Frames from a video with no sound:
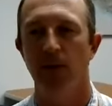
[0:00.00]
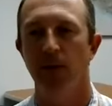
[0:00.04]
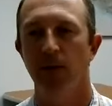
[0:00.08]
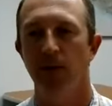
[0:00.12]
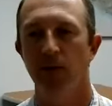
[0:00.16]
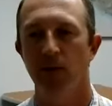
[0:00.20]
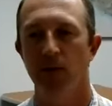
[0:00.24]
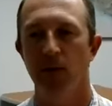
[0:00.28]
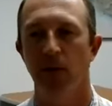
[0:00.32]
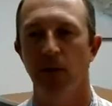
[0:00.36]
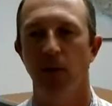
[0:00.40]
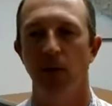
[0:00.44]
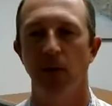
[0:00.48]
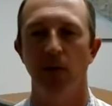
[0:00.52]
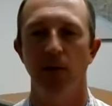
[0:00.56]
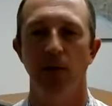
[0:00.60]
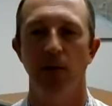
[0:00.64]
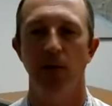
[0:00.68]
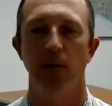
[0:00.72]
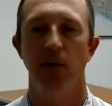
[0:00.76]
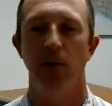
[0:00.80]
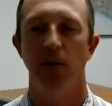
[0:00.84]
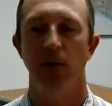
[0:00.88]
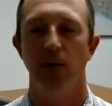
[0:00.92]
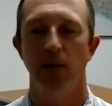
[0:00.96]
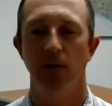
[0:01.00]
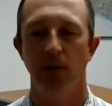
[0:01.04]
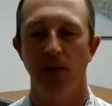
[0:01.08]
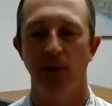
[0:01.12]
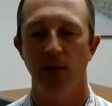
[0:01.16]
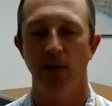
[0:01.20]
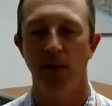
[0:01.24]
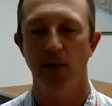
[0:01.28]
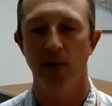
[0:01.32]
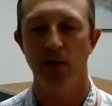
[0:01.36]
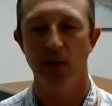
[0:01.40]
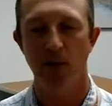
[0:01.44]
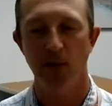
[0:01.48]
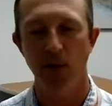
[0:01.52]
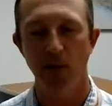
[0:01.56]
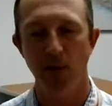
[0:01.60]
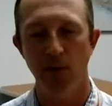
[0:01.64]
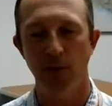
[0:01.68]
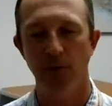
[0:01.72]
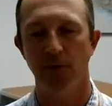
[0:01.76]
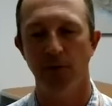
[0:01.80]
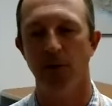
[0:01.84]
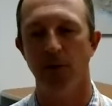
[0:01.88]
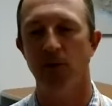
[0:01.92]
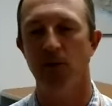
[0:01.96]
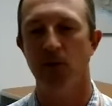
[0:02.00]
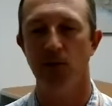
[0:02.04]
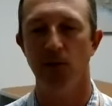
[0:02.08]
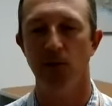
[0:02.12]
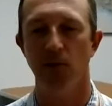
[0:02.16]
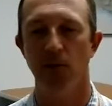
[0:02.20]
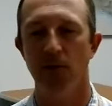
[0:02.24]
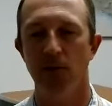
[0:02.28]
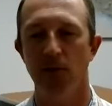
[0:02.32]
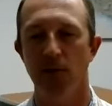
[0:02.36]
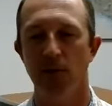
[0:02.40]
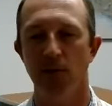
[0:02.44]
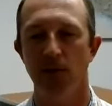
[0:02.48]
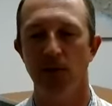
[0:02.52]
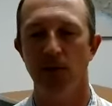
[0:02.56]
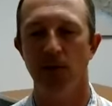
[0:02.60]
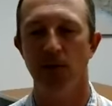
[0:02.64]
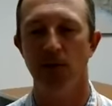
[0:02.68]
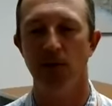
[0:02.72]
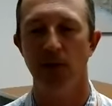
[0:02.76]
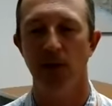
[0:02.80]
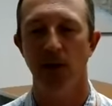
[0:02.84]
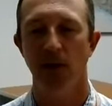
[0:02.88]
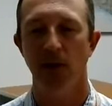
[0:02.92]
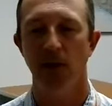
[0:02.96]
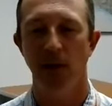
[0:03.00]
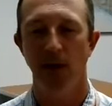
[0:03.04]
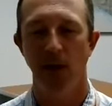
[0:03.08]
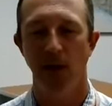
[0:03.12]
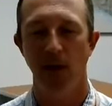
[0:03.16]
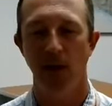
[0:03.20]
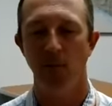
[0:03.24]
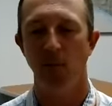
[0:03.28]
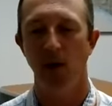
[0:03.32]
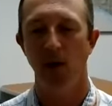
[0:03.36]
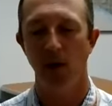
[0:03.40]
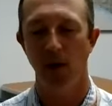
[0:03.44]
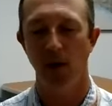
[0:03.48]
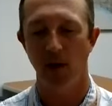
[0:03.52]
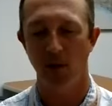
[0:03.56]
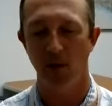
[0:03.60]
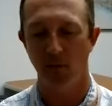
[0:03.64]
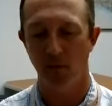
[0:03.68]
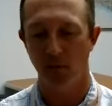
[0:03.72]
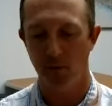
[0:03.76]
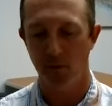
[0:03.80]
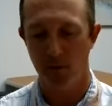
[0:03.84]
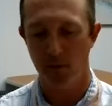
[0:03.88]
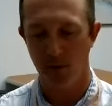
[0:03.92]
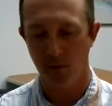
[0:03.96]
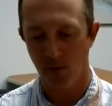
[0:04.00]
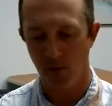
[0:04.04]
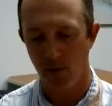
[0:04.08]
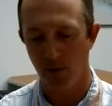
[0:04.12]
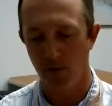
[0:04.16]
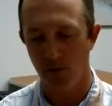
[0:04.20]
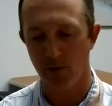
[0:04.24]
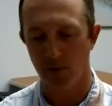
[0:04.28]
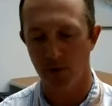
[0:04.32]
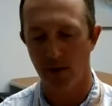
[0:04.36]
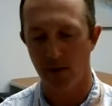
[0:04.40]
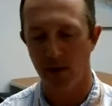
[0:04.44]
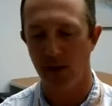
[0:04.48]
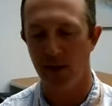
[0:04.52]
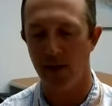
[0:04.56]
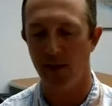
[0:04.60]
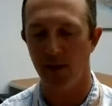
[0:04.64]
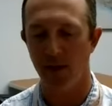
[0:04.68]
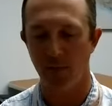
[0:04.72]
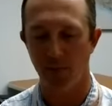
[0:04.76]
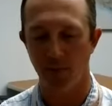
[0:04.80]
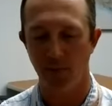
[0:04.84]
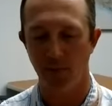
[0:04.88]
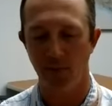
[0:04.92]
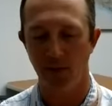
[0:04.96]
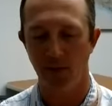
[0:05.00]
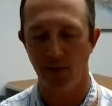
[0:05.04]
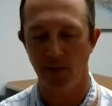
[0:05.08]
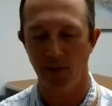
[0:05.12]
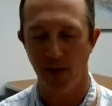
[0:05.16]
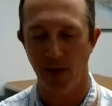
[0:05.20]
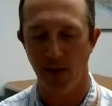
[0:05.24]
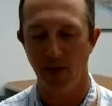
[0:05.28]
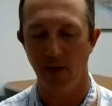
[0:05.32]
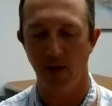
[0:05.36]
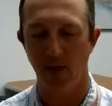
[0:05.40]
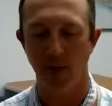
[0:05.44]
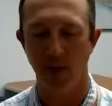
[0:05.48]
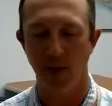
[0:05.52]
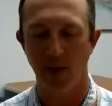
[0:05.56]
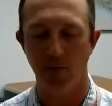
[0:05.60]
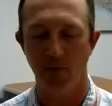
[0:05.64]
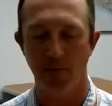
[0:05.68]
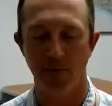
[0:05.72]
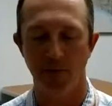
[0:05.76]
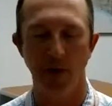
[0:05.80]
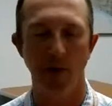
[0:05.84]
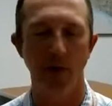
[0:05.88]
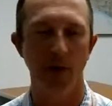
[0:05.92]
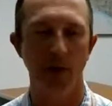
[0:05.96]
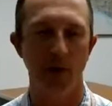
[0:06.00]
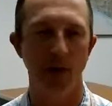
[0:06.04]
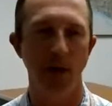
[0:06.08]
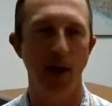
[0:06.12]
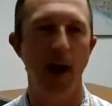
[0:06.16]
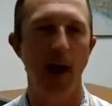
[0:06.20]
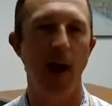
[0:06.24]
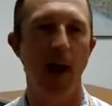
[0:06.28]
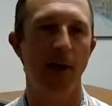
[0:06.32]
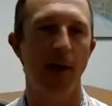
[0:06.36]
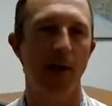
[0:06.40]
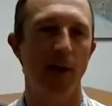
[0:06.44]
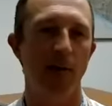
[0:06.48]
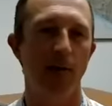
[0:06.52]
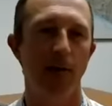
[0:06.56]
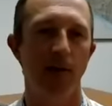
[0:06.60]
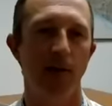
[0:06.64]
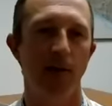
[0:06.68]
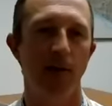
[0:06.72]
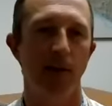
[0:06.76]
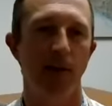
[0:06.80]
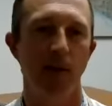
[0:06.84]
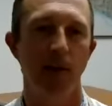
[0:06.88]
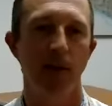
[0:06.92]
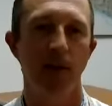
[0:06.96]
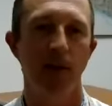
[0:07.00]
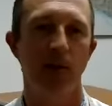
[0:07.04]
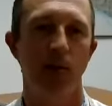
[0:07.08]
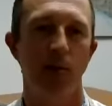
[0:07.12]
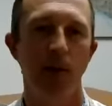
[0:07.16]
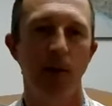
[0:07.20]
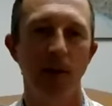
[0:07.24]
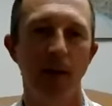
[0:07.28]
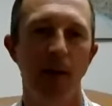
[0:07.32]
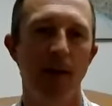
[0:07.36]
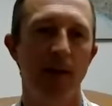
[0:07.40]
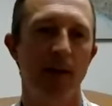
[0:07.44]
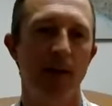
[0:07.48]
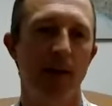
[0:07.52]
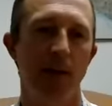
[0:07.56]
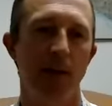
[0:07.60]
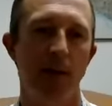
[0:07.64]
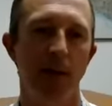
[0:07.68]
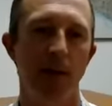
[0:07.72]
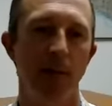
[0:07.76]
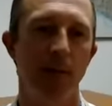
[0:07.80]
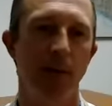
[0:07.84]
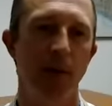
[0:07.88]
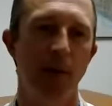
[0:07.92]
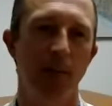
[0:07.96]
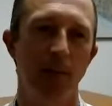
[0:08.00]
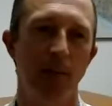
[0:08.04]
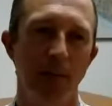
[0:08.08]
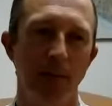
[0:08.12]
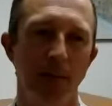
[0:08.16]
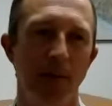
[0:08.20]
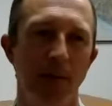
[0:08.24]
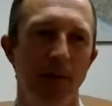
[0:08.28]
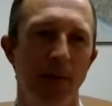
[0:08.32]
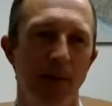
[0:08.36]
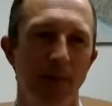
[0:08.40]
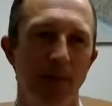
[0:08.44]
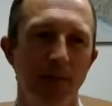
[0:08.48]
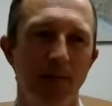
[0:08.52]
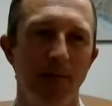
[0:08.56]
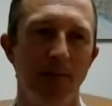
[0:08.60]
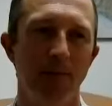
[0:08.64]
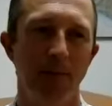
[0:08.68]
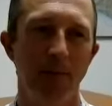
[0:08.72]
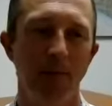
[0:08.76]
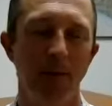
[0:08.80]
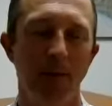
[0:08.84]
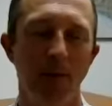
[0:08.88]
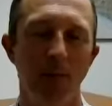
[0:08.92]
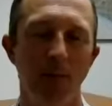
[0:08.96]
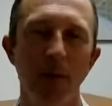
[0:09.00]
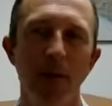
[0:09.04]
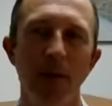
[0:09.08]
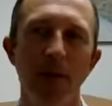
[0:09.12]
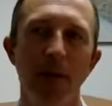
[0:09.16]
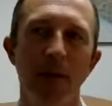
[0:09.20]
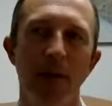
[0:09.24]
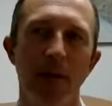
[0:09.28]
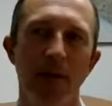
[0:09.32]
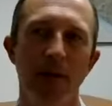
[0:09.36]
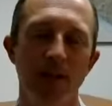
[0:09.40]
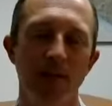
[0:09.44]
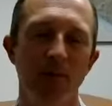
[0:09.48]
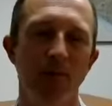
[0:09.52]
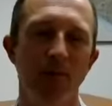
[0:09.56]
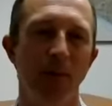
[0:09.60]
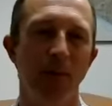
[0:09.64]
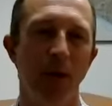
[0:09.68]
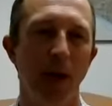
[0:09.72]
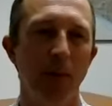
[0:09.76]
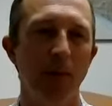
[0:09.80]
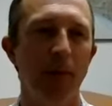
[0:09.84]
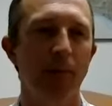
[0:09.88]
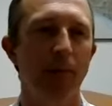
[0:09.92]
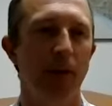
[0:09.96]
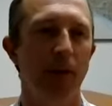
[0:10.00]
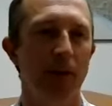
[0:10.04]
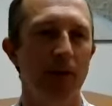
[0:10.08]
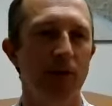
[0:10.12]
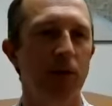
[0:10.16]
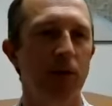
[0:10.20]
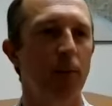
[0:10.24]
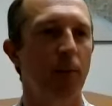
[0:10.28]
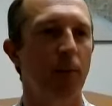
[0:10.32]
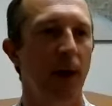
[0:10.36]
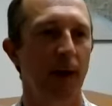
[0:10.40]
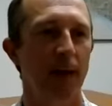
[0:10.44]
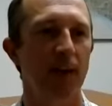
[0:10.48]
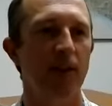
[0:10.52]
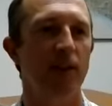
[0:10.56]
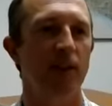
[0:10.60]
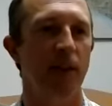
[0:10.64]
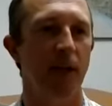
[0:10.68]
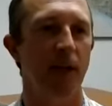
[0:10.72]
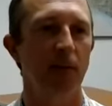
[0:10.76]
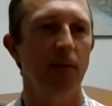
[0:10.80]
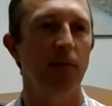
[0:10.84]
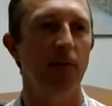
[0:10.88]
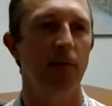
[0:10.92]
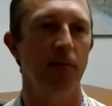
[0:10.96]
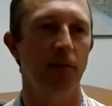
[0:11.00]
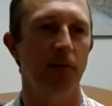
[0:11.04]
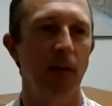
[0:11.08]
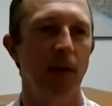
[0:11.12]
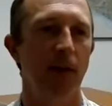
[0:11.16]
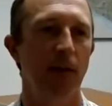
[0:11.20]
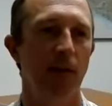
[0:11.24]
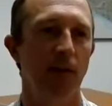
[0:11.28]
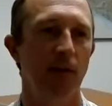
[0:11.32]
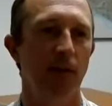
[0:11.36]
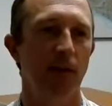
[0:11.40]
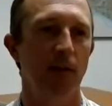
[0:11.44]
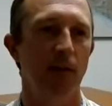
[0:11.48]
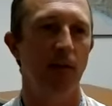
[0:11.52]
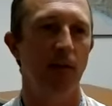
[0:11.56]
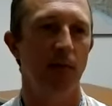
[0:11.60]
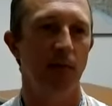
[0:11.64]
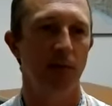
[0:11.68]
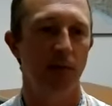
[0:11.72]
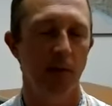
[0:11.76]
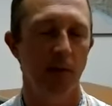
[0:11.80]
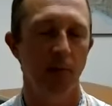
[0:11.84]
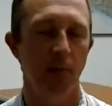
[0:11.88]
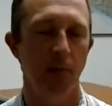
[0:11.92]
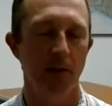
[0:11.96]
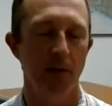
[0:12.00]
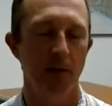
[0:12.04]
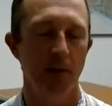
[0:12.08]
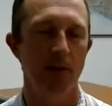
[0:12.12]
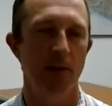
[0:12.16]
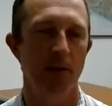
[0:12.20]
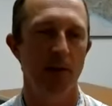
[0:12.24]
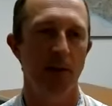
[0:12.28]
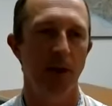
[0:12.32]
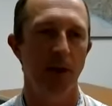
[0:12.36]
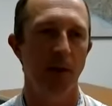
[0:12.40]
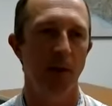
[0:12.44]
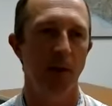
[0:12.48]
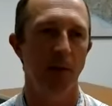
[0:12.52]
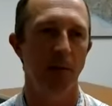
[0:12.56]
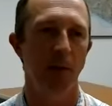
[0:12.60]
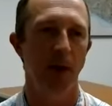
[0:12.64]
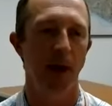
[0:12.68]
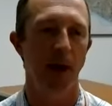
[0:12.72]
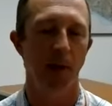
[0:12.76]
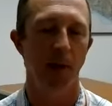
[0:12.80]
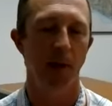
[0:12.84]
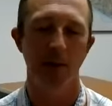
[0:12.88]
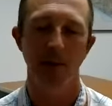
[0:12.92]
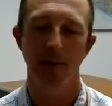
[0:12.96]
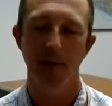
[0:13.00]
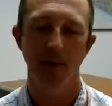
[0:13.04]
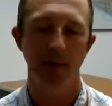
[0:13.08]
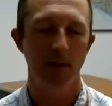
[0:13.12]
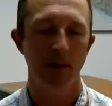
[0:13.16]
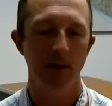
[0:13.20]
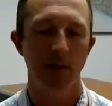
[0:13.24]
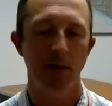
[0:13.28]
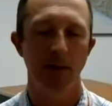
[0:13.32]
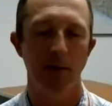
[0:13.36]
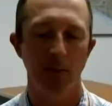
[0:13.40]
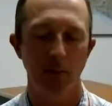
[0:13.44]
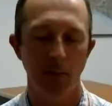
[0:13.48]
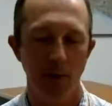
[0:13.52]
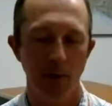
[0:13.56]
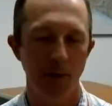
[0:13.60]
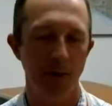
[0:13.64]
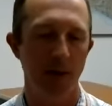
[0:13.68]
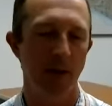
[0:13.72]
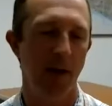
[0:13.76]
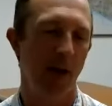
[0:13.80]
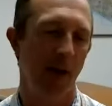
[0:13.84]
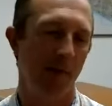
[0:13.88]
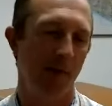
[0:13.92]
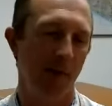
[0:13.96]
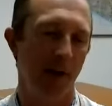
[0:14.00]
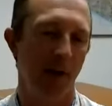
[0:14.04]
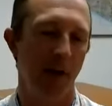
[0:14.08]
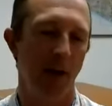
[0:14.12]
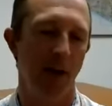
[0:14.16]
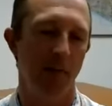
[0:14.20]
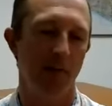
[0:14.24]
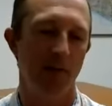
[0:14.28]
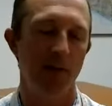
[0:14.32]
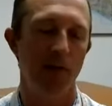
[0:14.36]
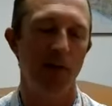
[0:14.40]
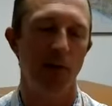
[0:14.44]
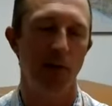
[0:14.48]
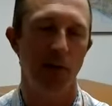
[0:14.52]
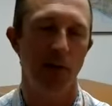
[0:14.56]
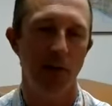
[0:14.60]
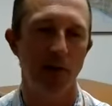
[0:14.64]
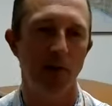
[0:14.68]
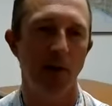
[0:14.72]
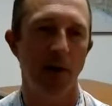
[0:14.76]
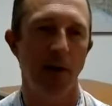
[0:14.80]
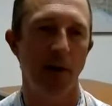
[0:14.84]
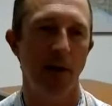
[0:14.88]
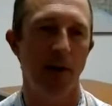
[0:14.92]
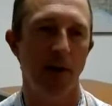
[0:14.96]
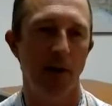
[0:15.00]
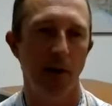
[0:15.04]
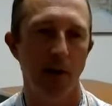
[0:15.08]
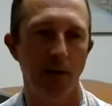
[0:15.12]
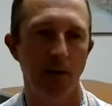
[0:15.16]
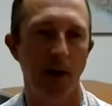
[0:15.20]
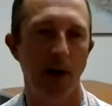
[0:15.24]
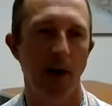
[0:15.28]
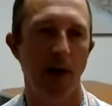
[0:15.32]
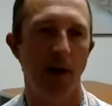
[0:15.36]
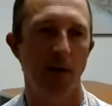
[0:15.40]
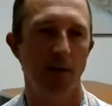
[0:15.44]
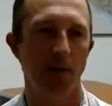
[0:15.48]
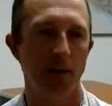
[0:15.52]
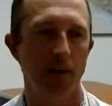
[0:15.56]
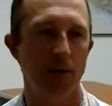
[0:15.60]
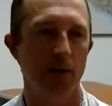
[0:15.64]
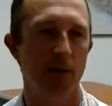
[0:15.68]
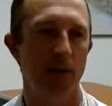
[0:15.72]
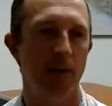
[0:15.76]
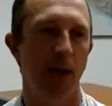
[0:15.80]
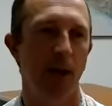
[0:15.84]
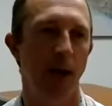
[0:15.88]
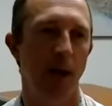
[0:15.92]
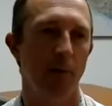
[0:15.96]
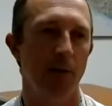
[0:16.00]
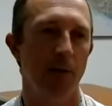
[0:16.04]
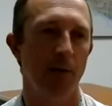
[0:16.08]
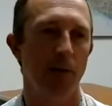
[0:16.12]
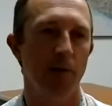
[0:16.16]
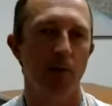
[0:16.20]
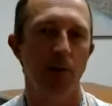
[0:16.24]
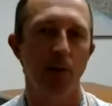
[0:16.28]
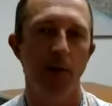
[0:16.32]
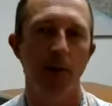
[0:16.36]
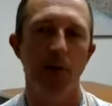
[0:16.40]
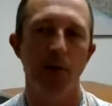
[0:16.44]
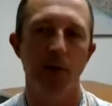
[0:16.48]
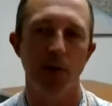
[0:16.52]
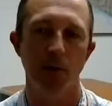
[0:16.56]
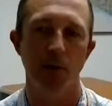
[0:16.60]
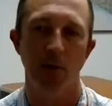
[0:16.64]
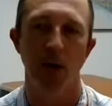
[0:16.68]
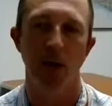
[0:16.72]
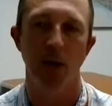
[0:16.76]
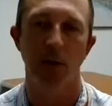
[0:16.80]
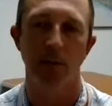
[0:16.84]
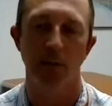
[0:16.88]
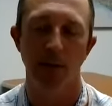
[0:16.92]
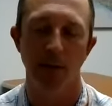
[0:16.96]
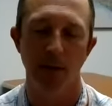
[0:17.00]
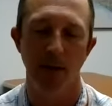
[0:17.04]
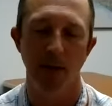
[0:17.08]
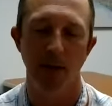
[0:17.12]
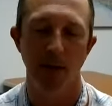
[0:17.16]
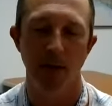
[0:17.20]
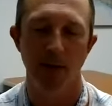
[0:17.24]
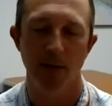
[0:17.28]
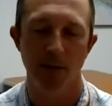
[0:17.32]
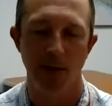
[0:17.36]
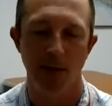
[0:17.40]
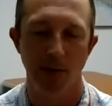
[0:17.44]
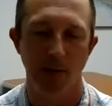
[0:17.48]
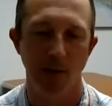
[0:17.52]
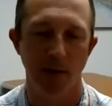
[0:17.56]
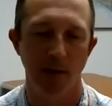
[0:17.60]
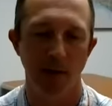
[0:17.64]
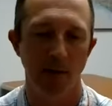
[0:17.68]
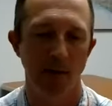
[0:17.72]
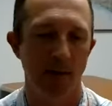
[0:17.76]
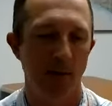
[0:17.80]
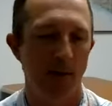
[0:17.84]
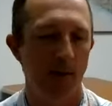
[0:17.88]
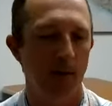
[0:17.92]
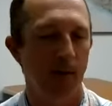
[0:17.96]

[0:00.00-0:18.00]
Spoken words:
So there's two different sources, and while when you overlay them, they are fairly accurate, we like to tell people that really it's probably plus or minus 10 feet for what you see on the map. You really have to have a surveyor go out to establish where those property lines are.